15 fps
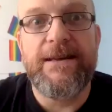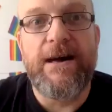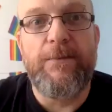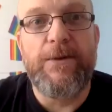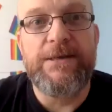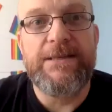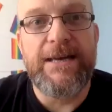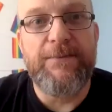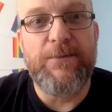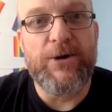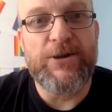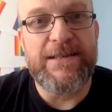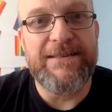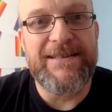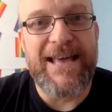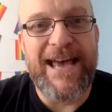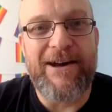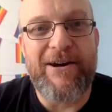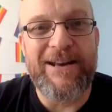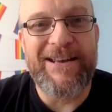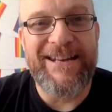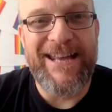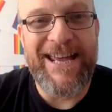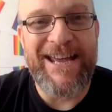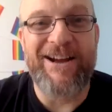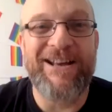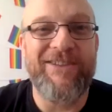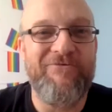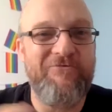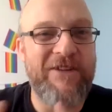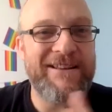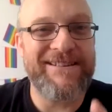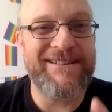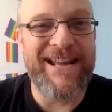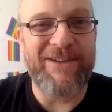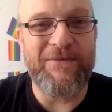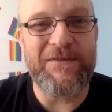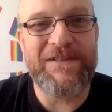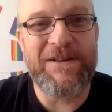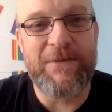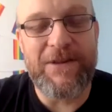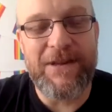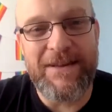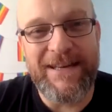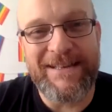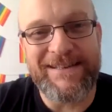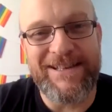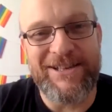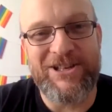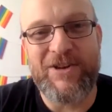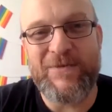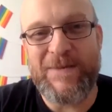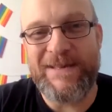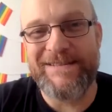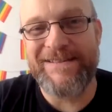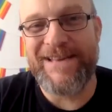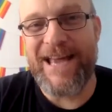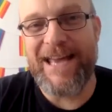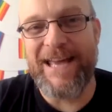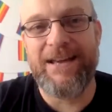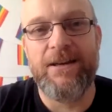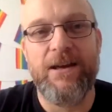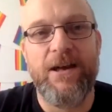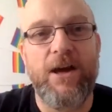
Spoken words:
a couple of tick boxes there, I can resonate with some of the things that Jo's been saying.